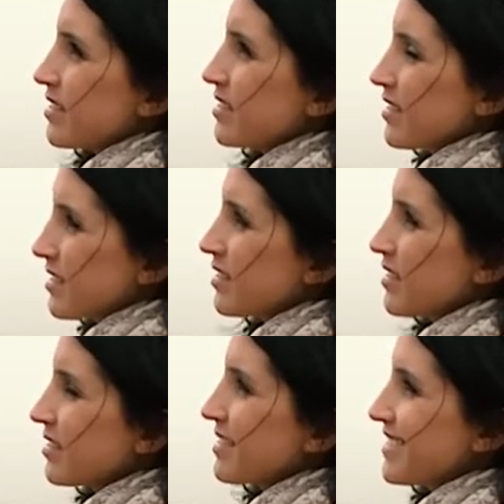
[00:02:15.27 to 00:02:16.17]

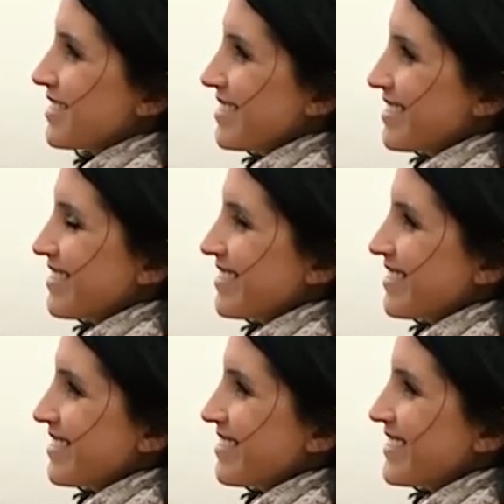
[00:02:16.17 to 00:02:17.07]

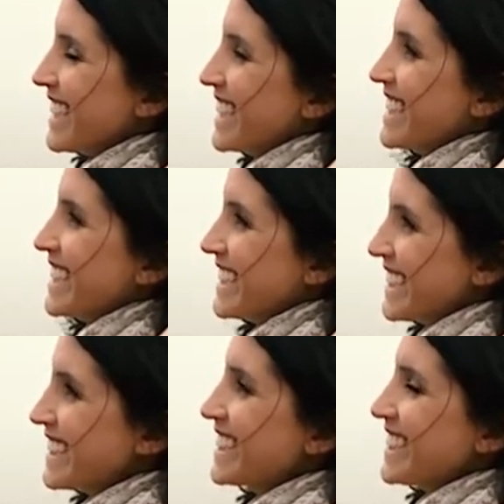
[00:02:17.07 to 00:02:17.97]

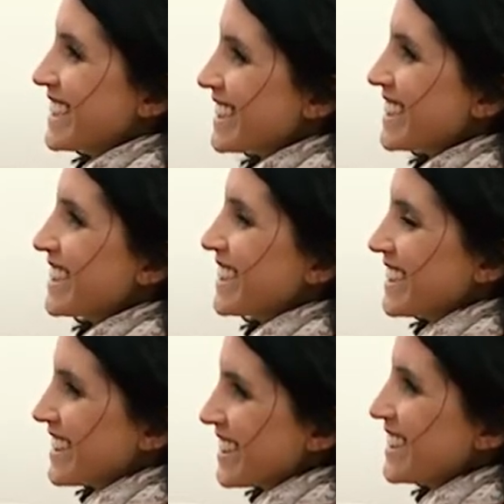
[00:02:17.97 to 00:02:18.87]

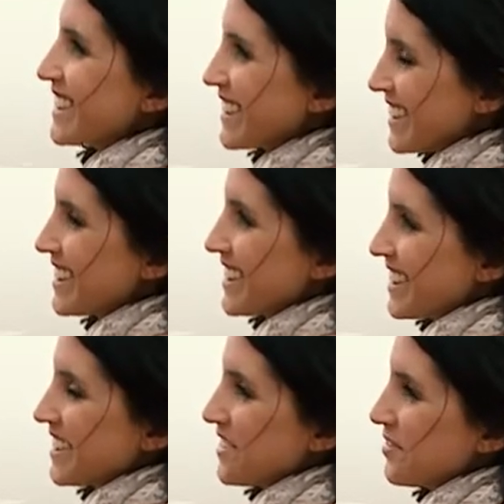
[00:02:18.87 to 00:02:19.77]

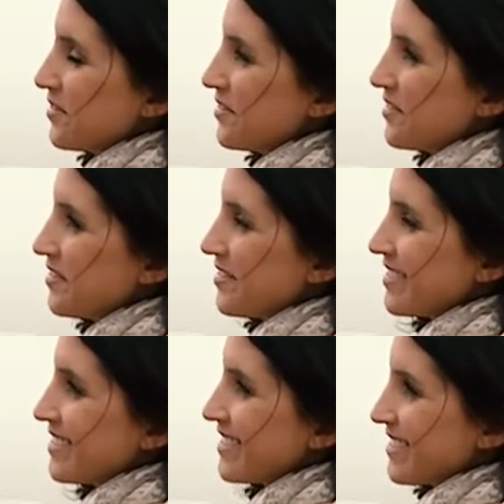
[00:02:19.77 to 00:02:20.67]

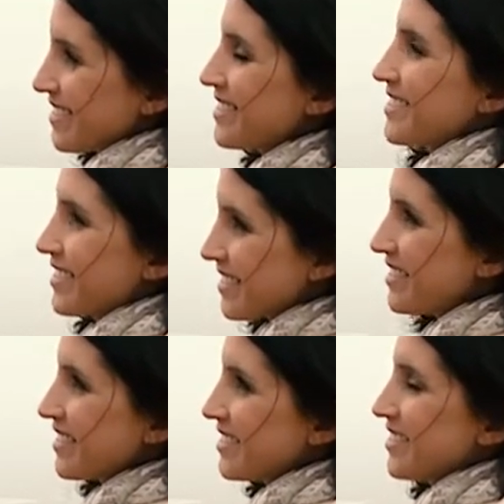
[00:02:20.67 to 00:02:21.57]

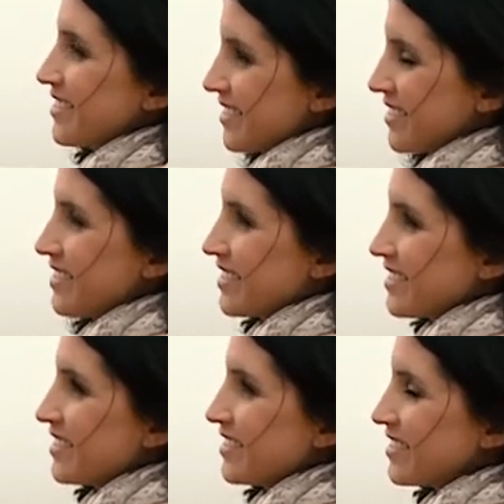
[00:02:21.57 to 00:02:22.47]

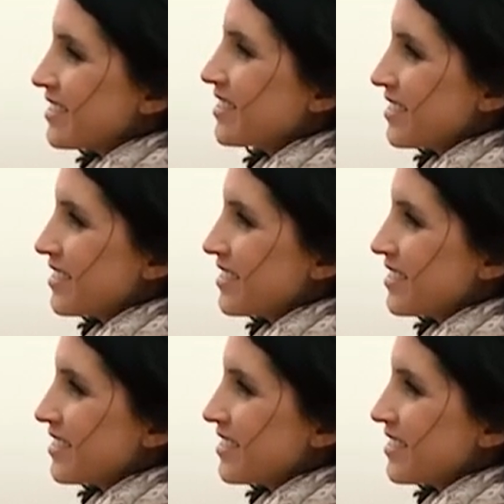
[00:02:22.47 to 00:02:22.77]
The person shown says nothing.